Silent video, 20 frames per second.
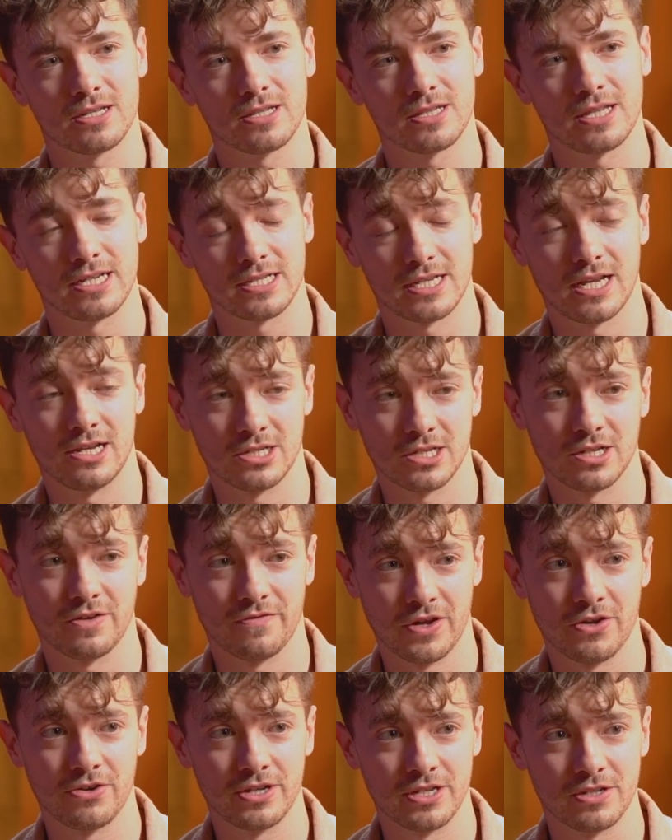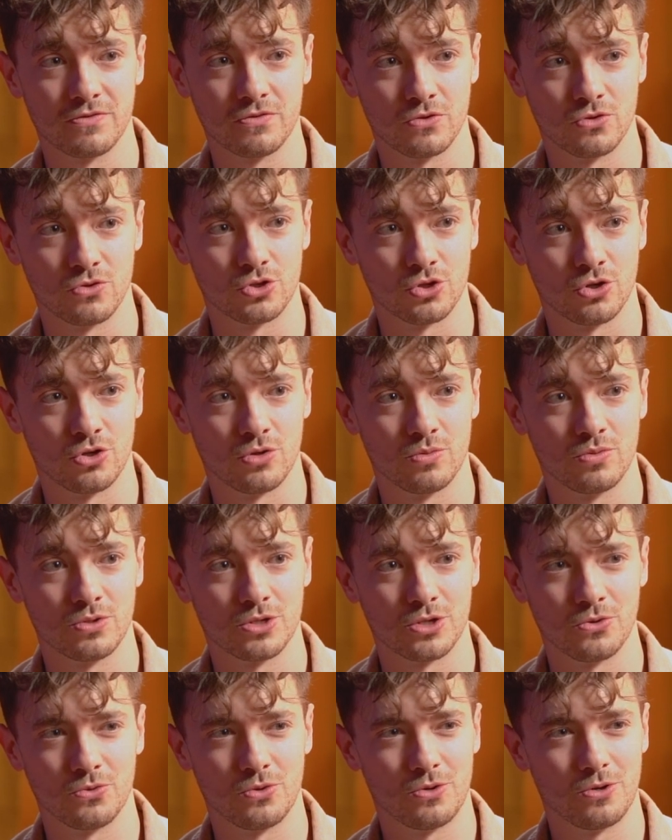That sounds like a very difficult job.
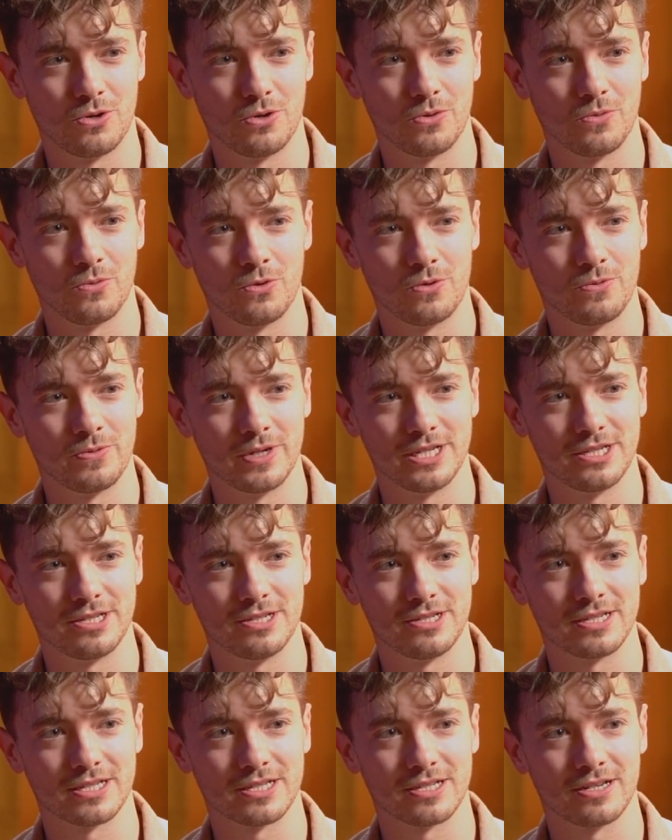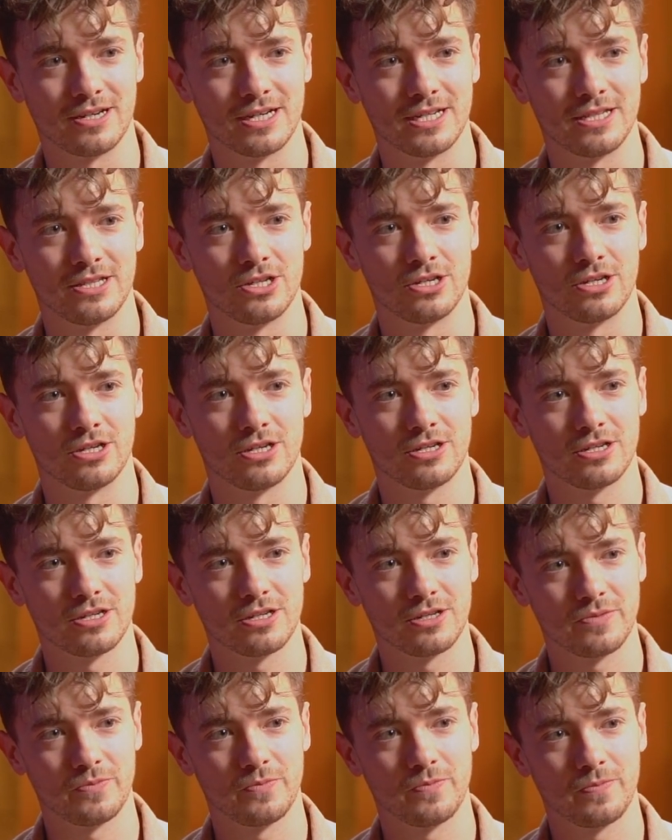So what made you decide that
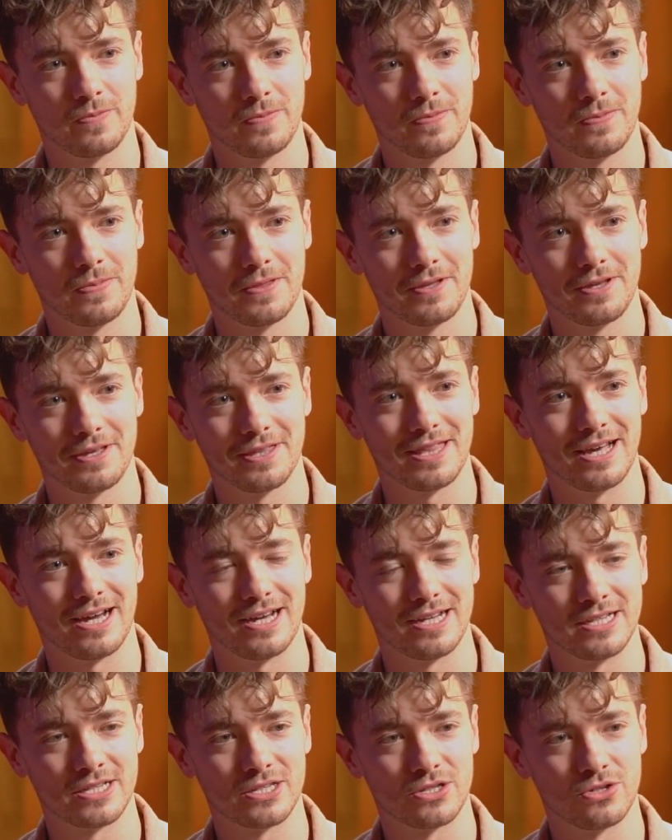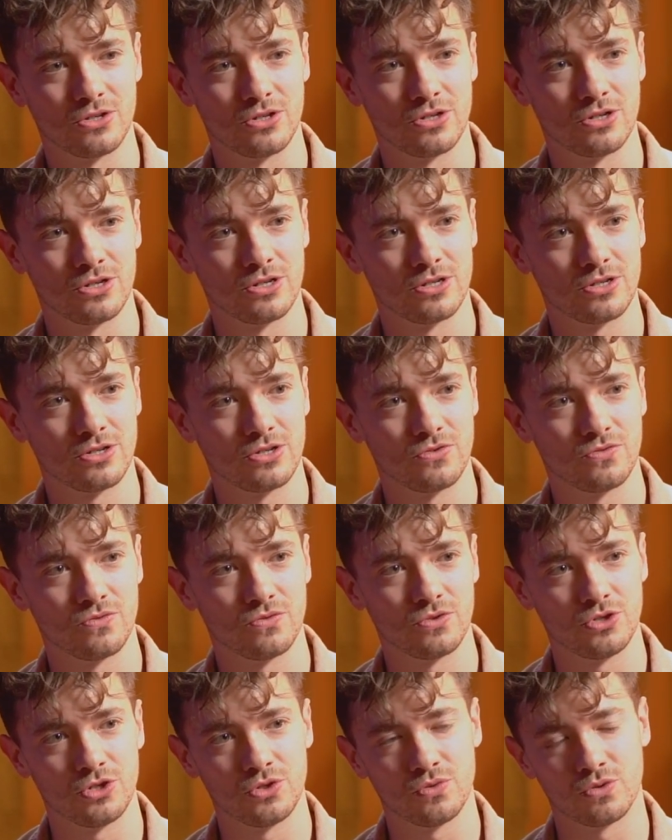is the
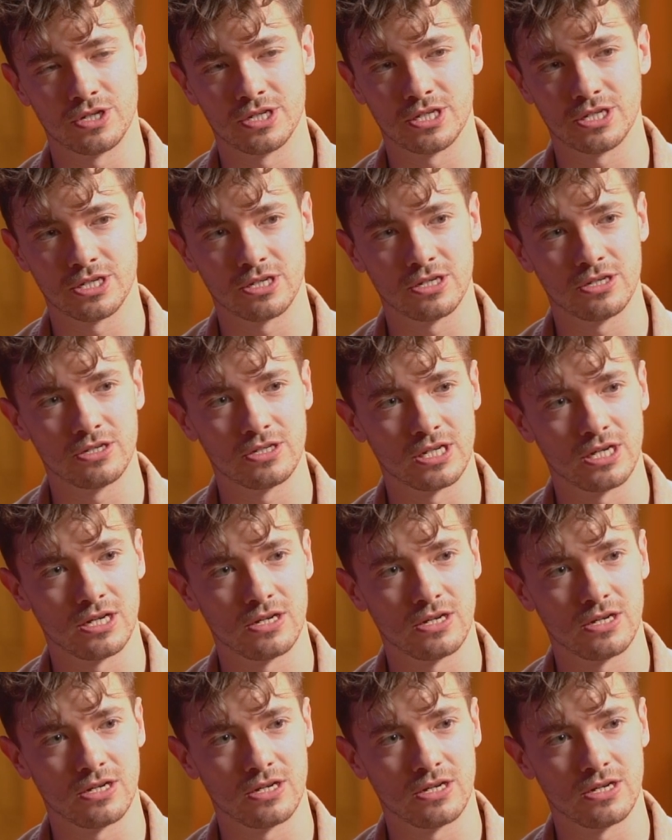route you wanted to go down?